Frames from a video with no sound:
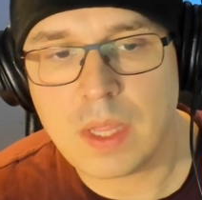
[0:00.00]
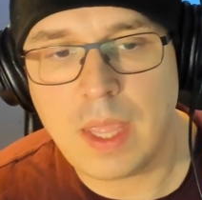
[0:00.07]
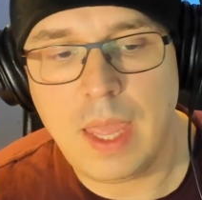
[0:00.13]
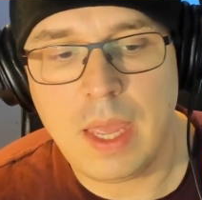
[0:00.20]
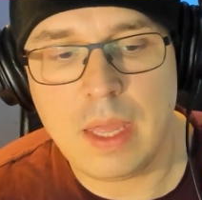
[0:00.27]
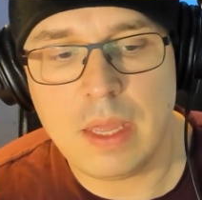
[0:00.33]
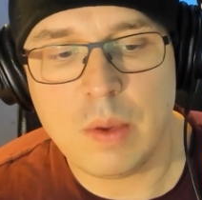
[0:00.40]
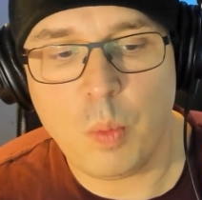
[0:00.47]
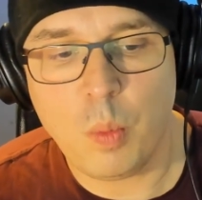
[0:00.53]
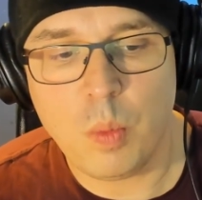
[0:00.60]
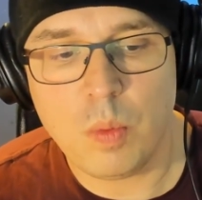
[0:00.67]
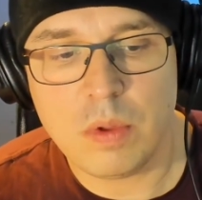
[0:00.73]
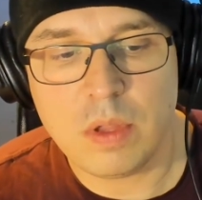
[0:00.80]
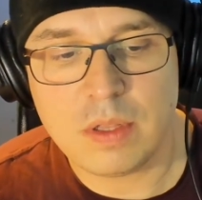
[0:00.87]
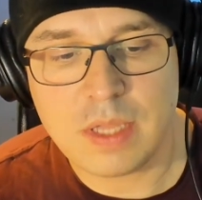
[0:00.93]

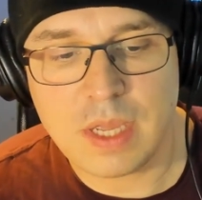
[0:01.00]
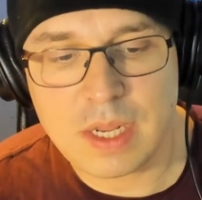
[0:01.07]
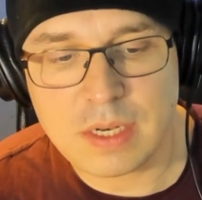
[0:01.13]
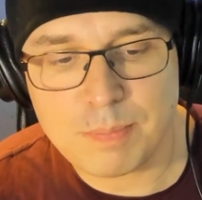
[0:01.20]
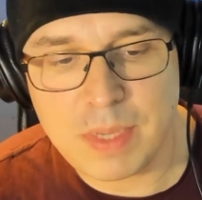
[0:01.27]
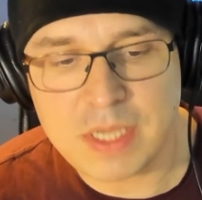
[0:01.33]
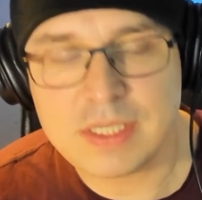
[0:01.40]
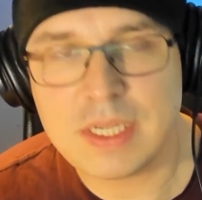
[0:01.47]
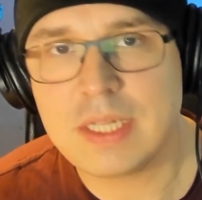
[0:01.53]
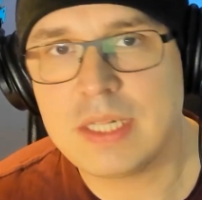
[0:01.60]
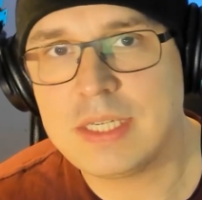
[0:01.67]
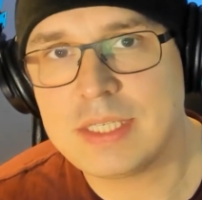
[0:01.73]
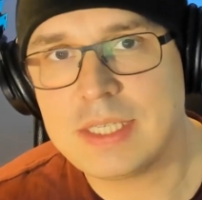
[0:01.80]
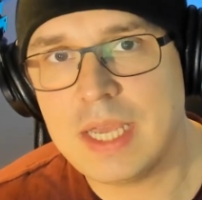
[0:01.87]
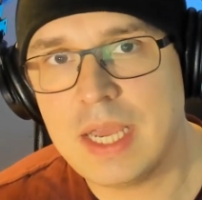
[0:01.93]
that
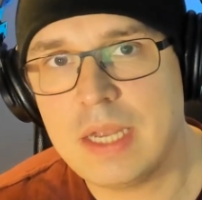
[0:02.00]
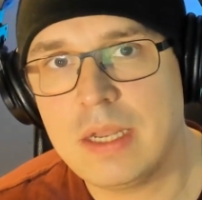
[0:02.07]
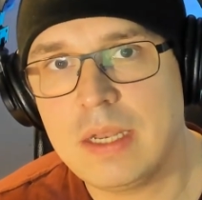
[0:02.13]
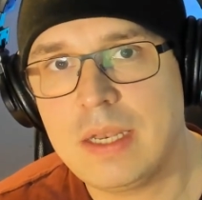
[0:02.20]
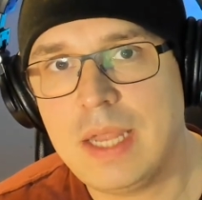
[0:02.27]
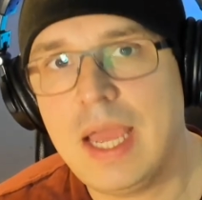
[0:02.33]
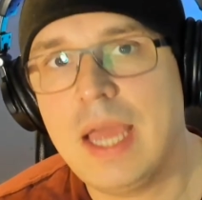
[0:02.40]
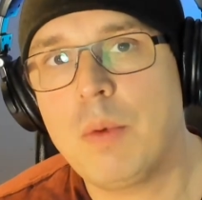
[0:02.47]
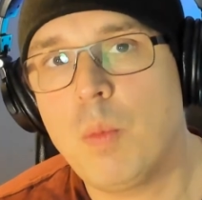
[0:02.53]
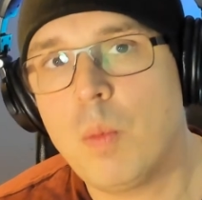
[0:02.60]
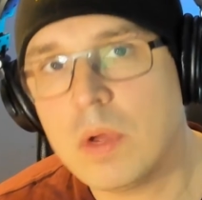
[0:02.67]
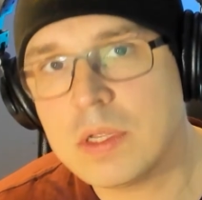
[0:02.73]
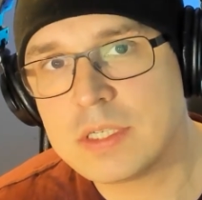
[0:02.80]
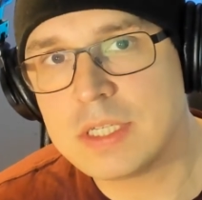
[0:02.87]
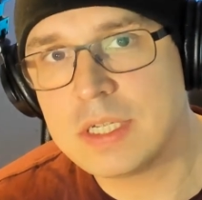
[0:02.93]
basically said that
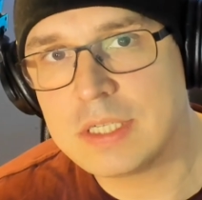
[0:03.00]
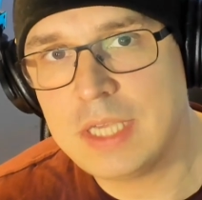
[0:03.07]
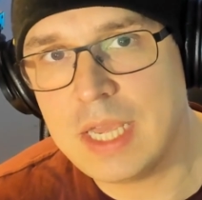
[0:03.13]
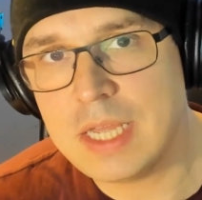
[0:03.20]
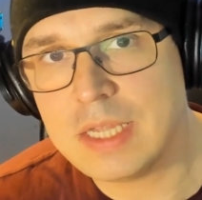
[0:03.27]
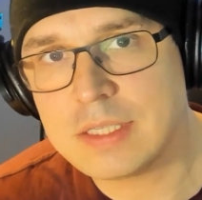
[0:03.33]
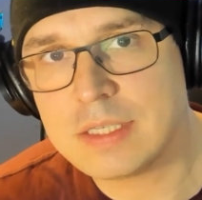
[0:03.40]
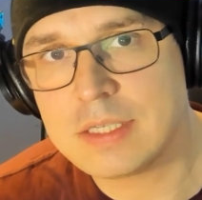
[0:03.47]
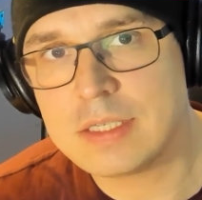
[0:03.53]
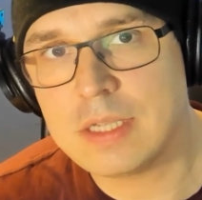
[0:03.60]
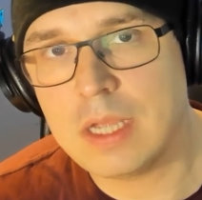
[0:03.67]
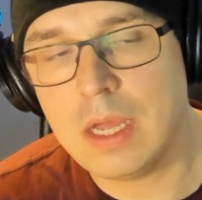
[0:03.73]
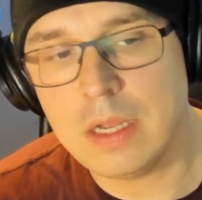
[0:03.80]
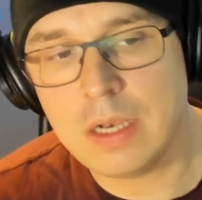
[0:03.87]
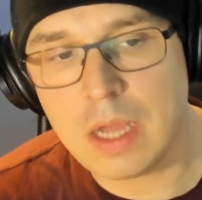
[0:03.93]
once this gets
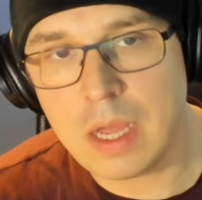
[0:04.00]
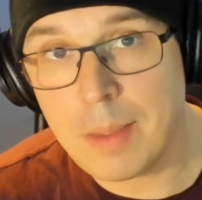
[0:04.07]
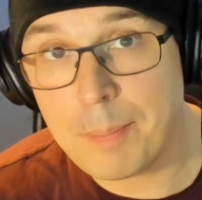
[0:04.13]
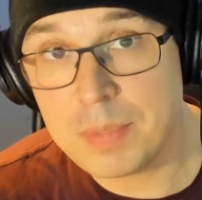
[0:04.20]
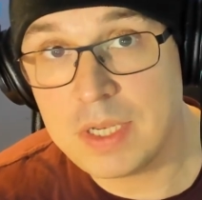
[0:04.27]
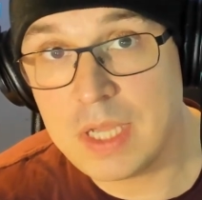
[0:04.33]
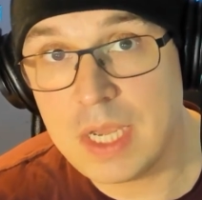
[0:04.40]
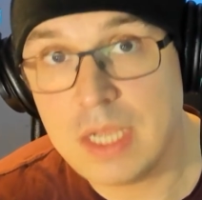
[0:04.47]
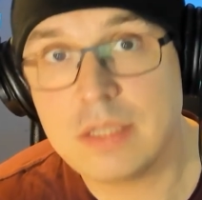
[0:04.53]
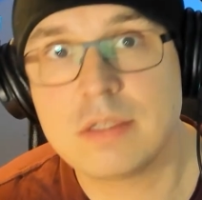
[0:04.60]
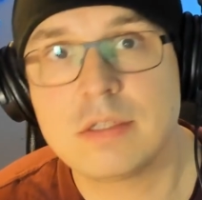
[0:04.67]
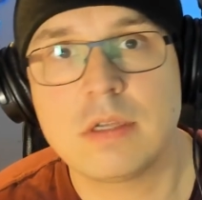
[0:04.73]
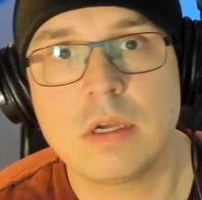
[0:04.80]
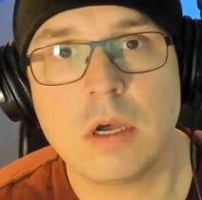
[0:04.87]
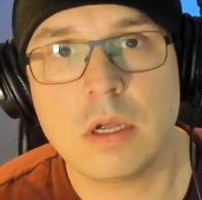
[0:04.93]
an
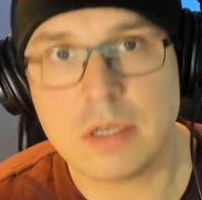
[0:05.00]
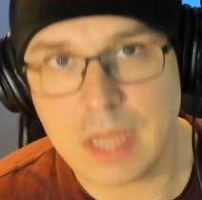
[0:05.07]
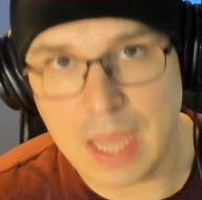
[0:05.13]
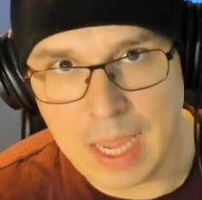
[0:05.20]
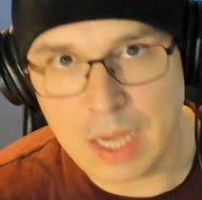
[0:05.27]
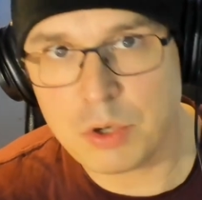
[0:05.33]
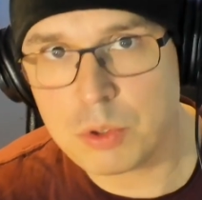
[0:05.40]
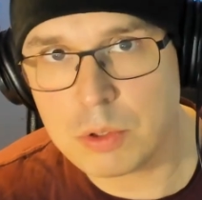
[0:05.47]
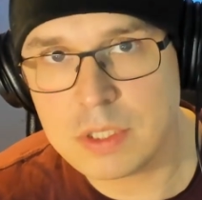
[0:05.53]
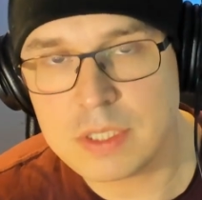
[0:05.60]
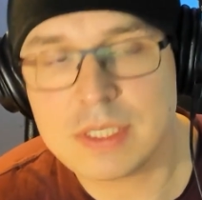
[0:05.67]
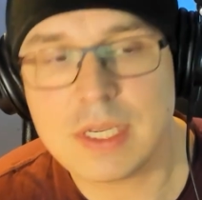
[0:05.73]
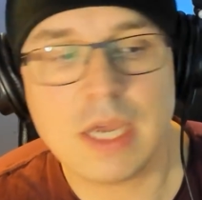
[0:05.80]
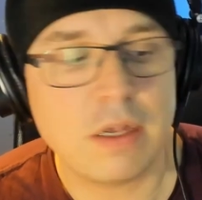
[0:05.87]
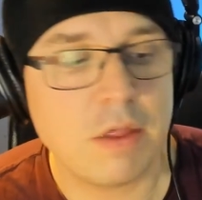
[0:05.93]
update on the Android
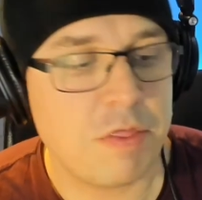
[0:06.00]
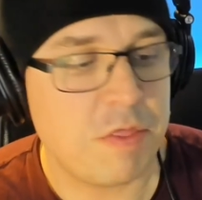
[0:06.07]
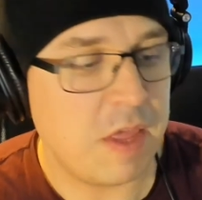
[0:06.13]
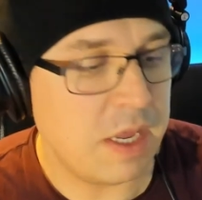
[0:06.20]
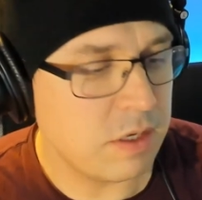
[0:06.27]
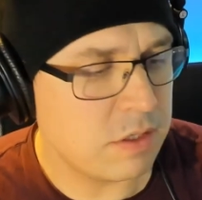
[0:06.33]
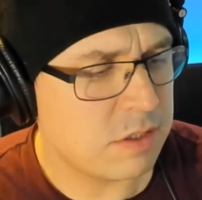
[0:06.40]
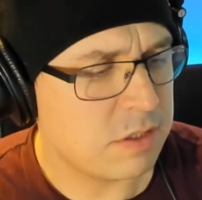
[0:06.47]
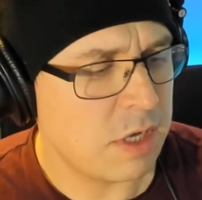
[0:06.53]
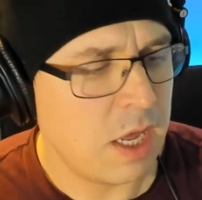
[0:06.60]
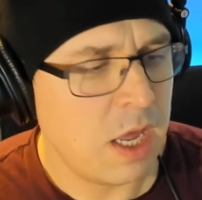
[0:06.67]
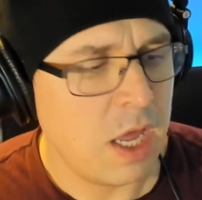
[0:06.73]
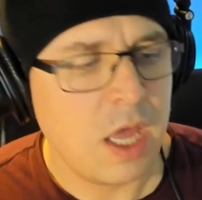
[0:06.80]
side of things,